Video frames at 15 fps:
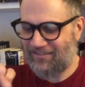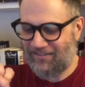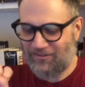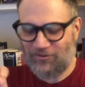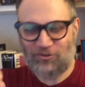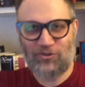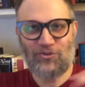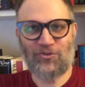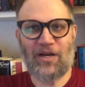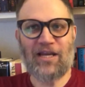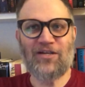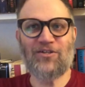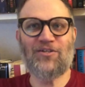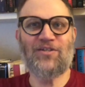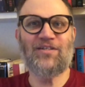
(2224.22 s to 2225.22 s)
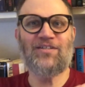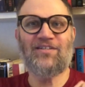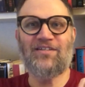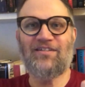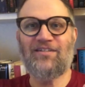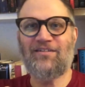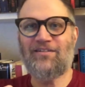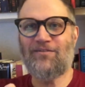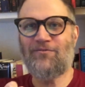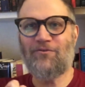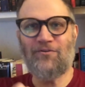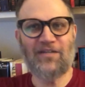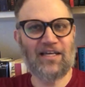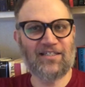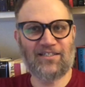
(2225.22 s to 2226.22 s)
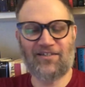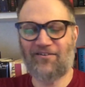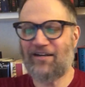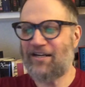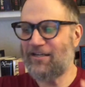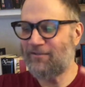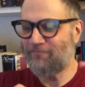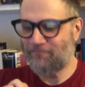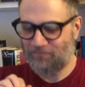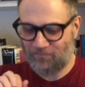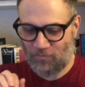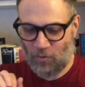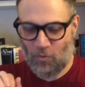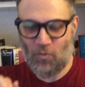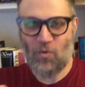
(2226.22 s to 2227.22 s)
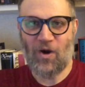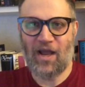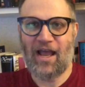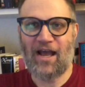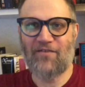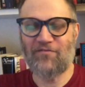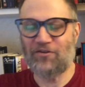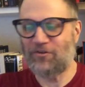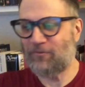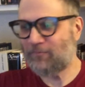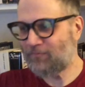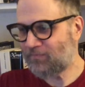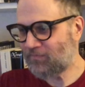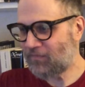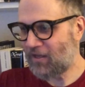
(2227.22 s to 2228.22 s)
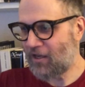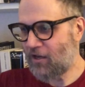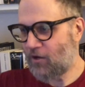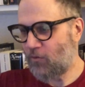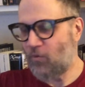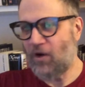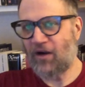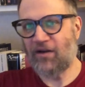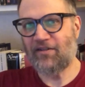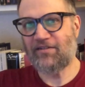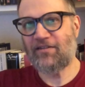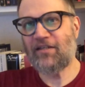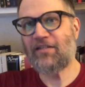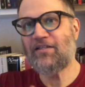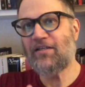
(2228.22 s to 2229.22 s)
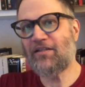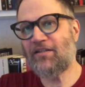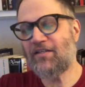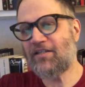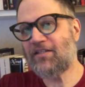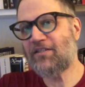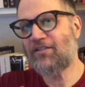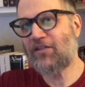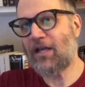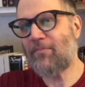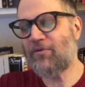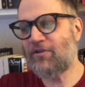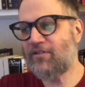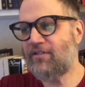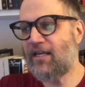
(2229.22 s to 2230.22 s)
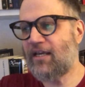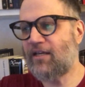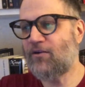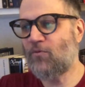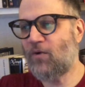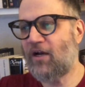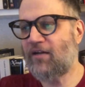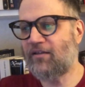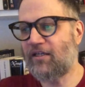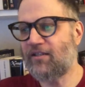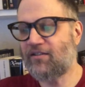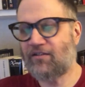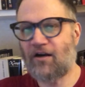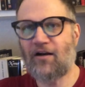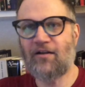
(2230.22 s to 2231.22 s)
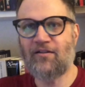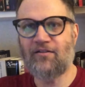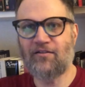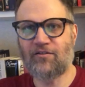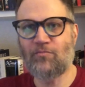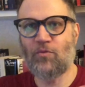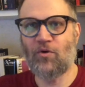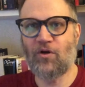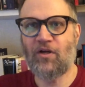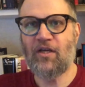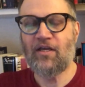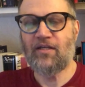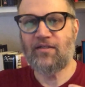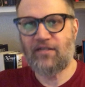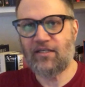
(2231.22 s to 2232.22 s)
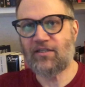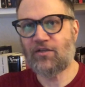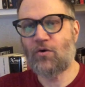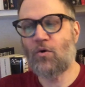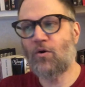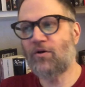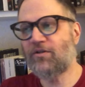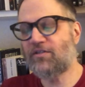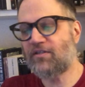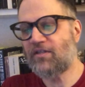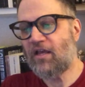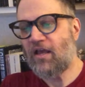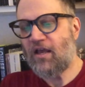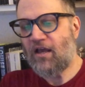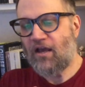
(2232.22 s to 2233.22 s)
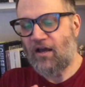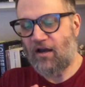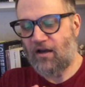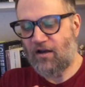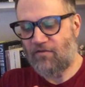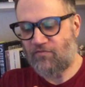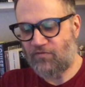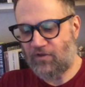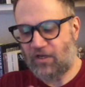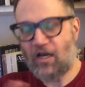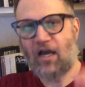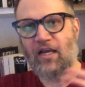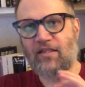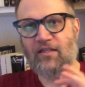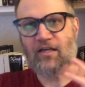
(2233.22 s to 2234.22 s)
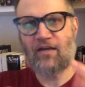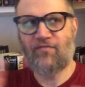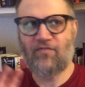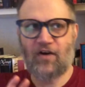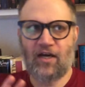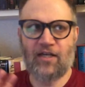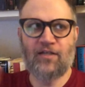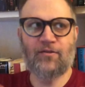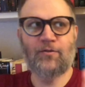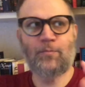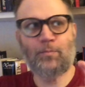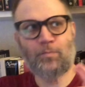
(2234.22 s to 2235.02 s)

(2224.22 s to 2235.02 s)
and strangeness and grotesquerie and what have you. Whereas this chapter has taken a while to get started, and there's more discourse of the kind that I find